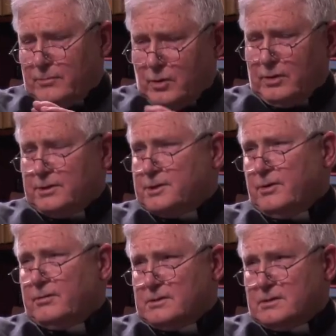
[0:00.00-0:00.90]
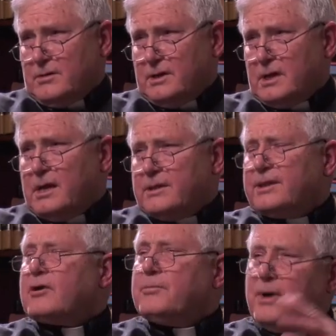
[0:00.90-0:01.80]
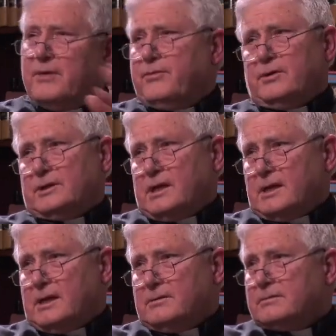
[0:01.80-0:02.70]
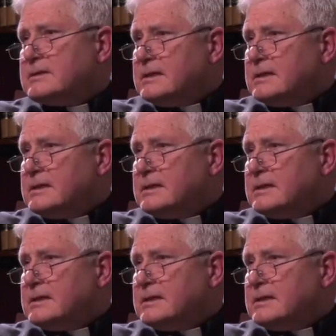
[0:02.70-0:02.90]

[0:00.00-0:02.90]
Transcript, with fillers: moral code and so on. They're above all that now.